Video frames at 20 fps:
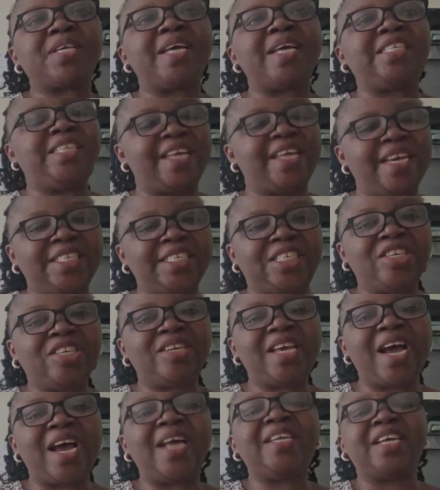of those websites
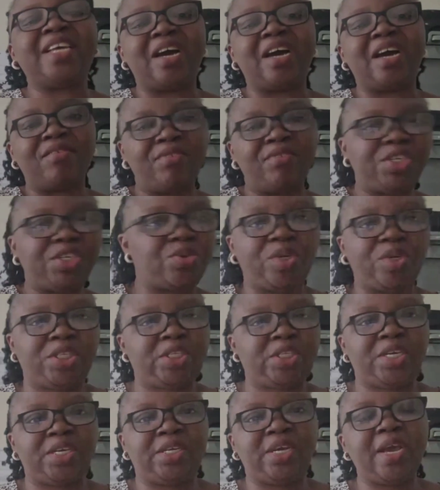in Nigeria, they are
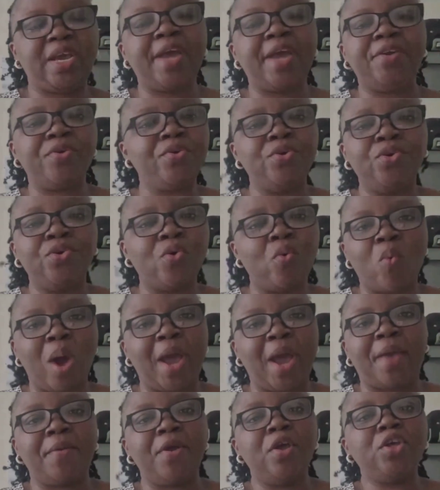restricted. I
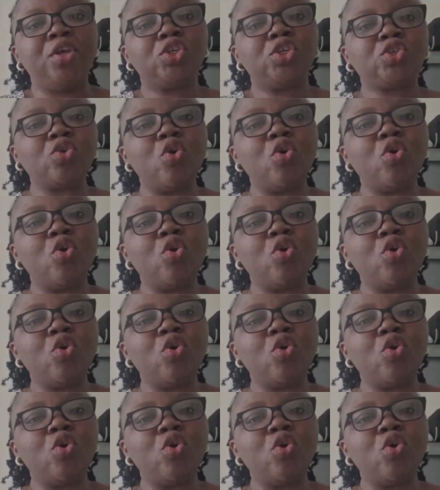don't know why.